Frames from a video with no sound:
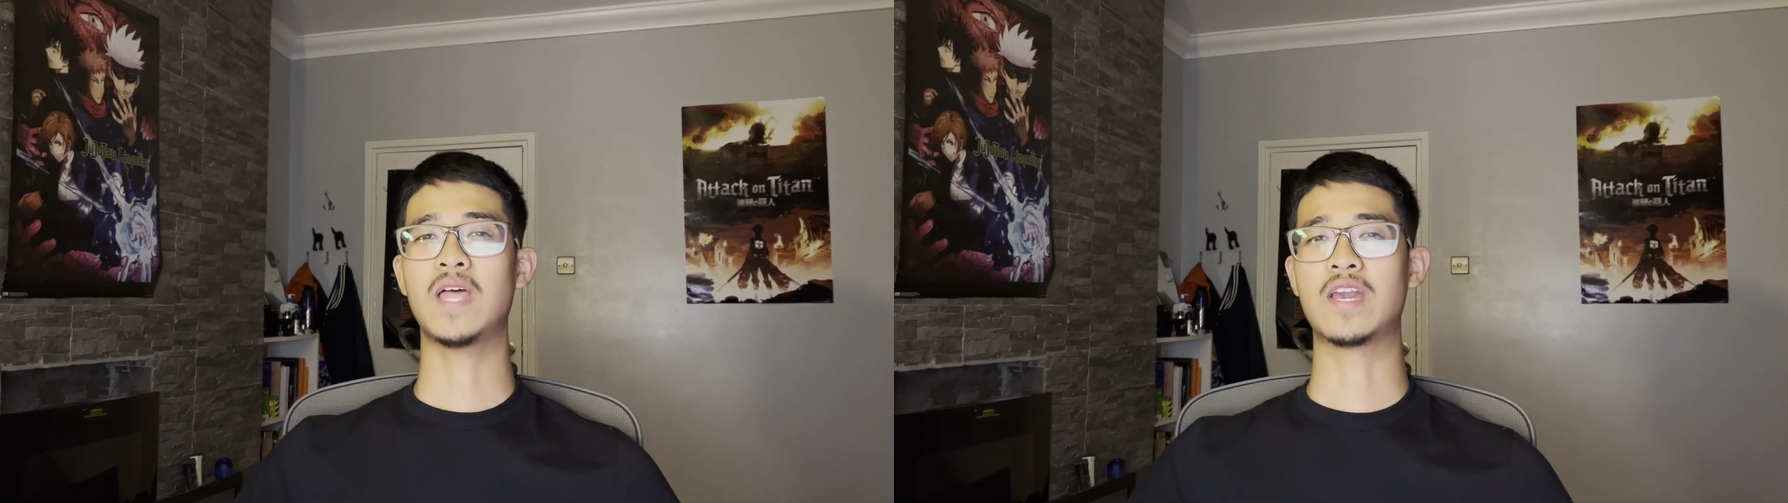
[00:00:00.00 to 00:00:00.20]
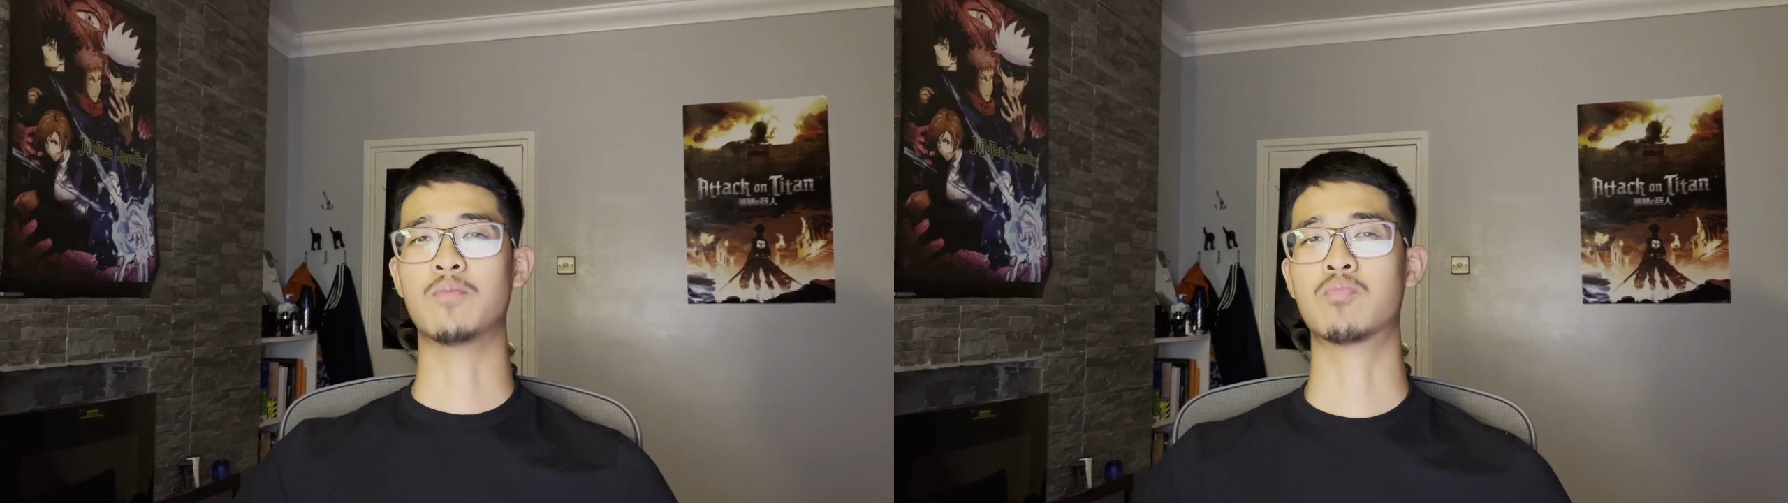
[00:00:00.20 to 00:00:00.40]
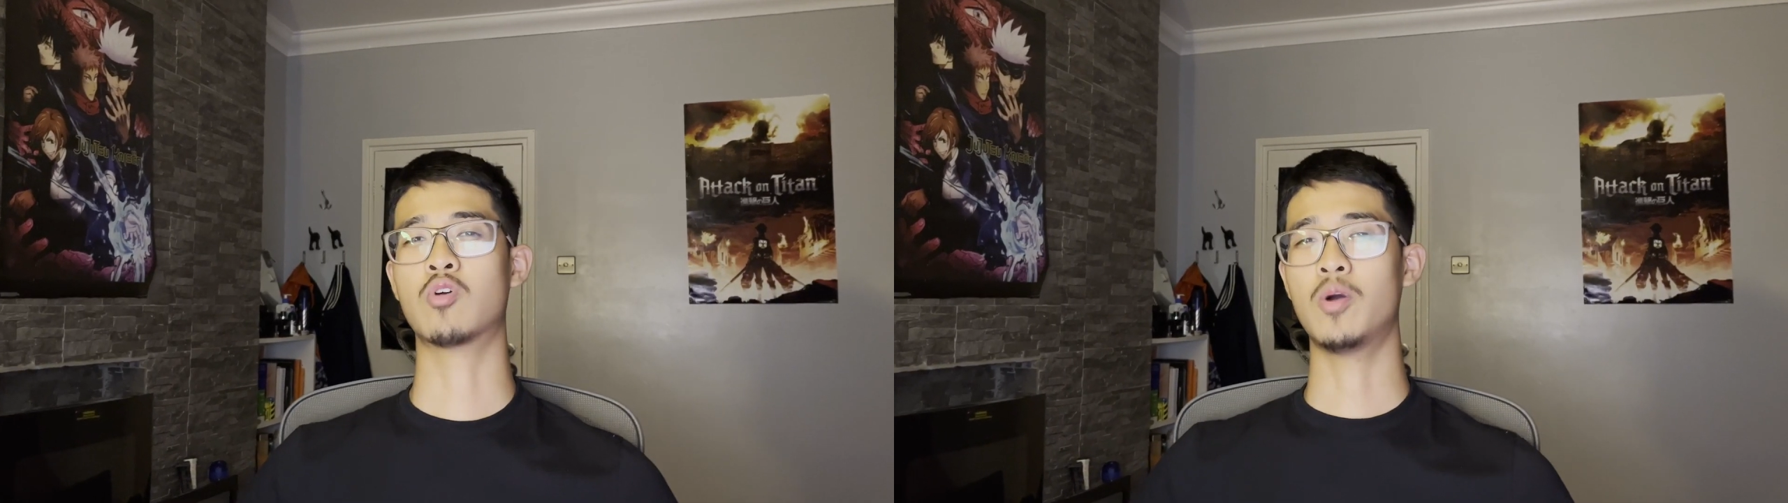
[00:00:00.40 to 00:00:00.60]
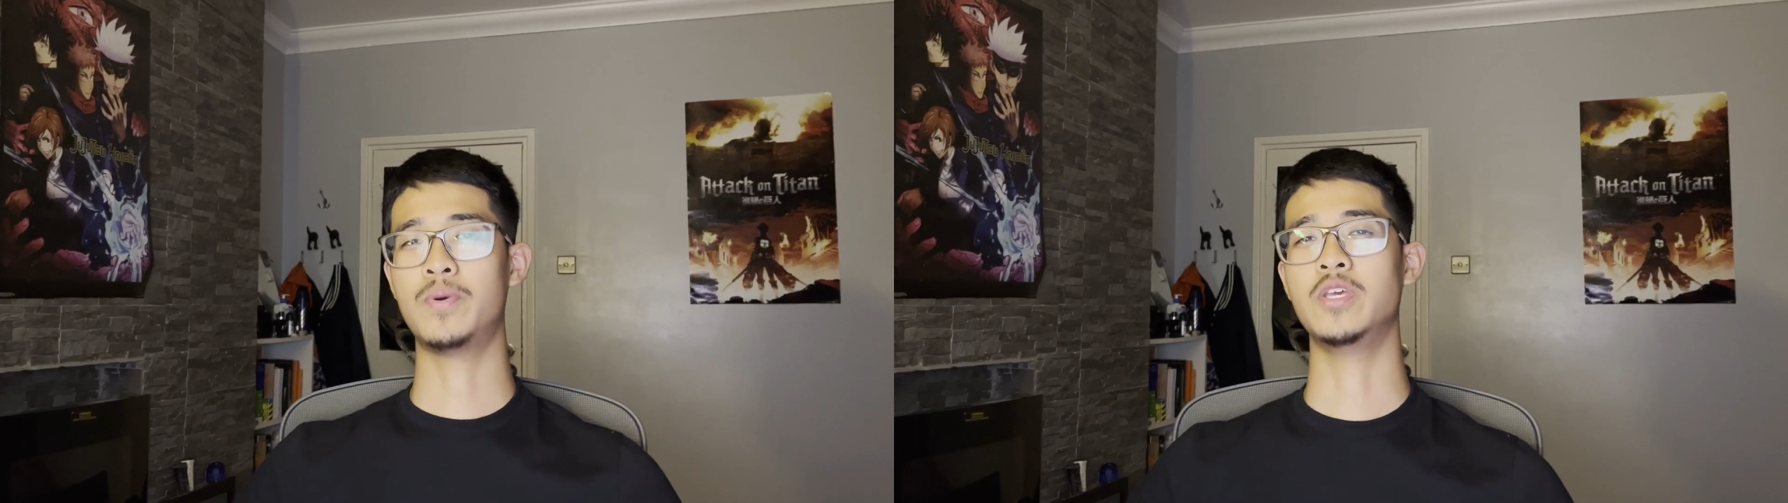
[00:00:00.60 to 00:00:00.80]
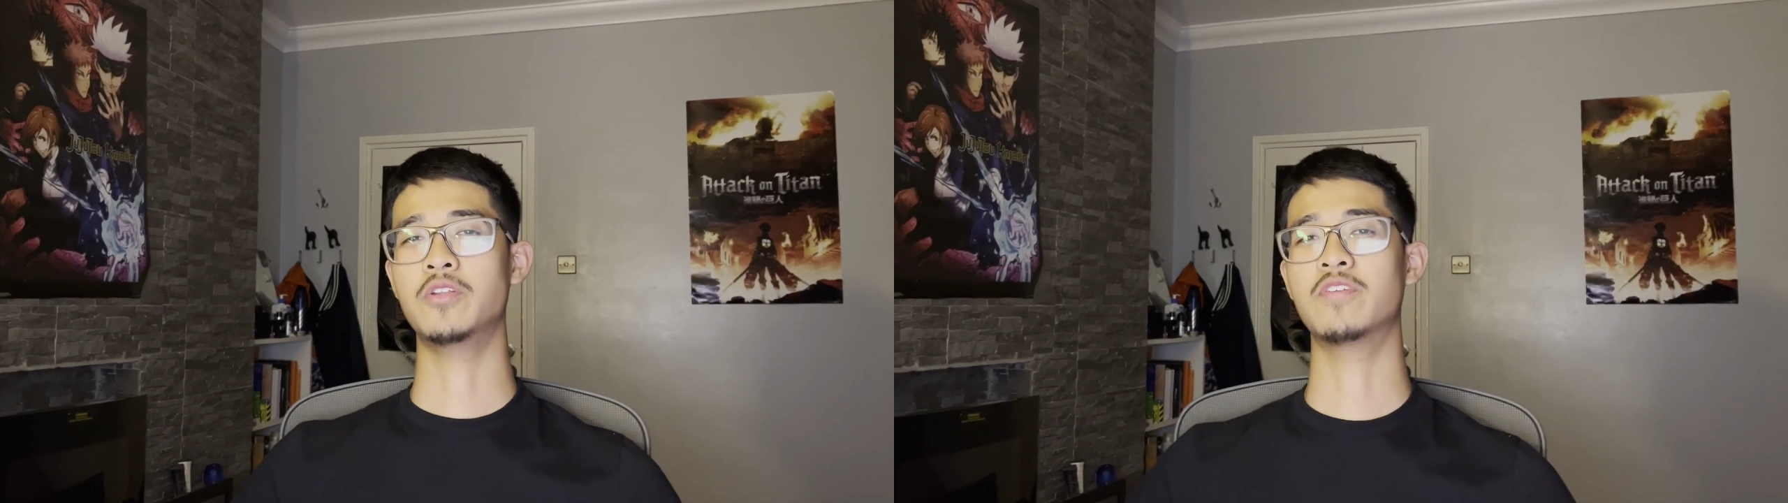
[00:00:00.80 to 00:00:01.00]
like a proper
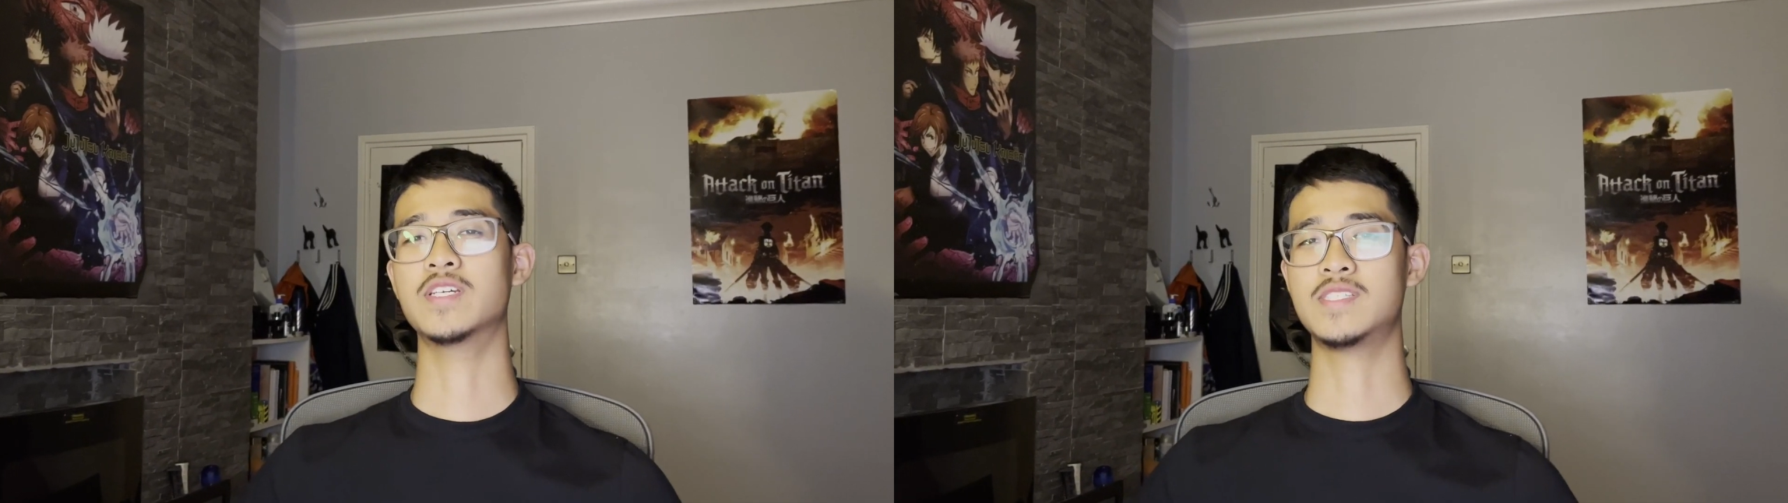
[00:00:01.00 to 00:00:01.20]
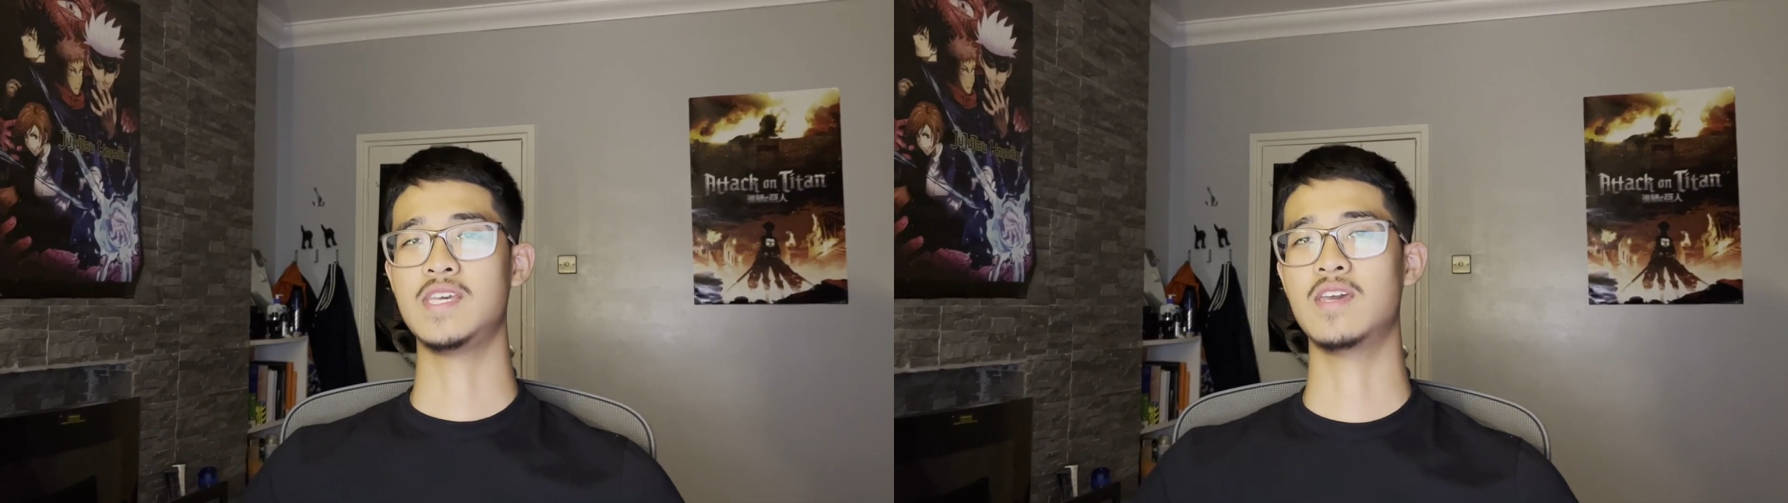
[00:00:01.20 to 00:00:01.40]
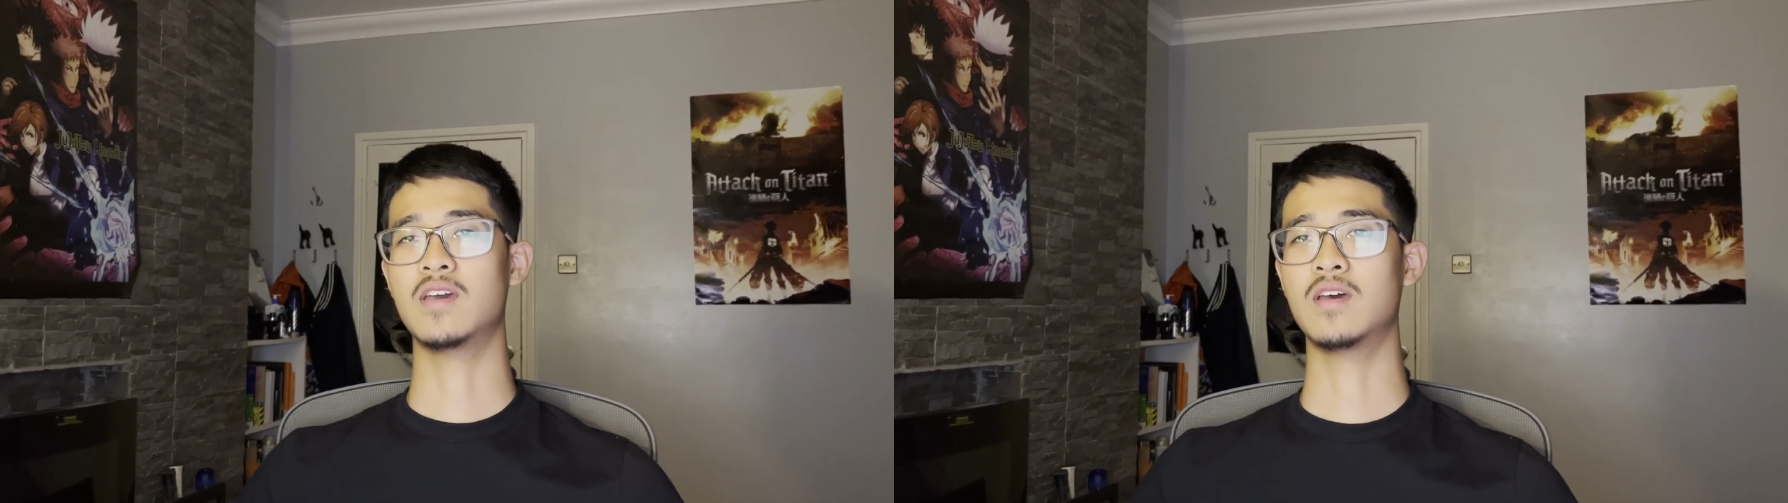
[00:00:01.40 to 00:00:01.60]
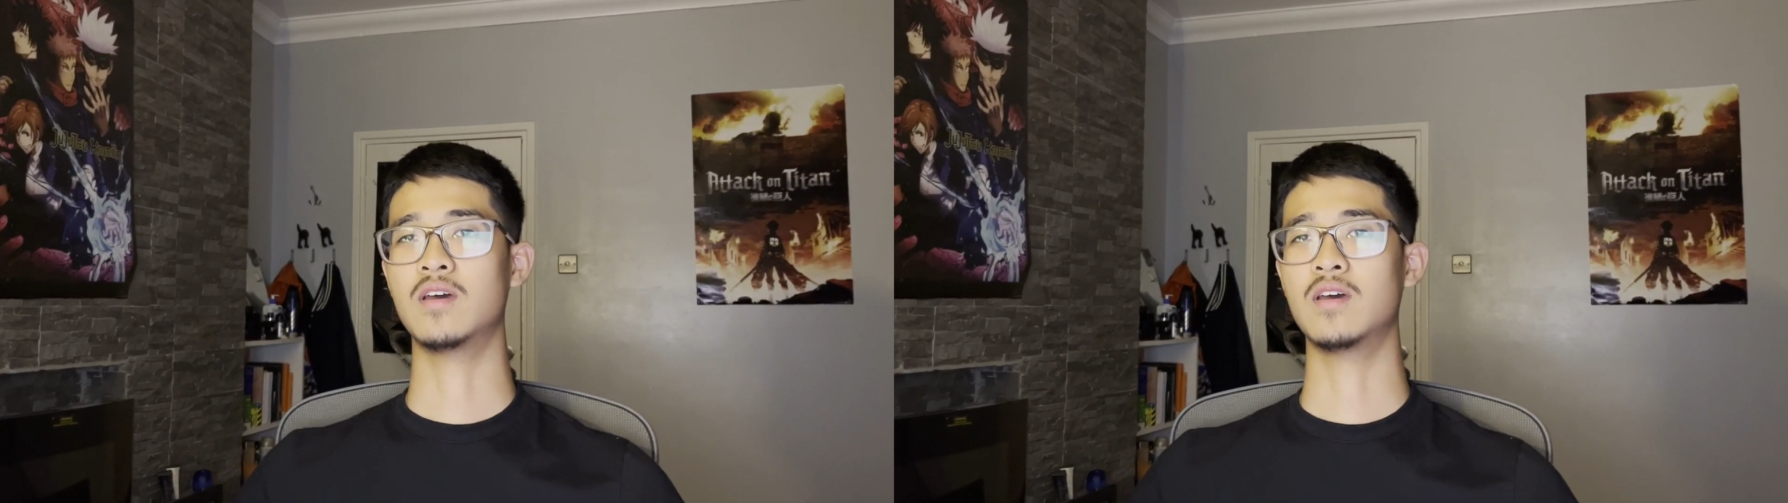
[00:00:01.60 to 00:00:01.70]
university year.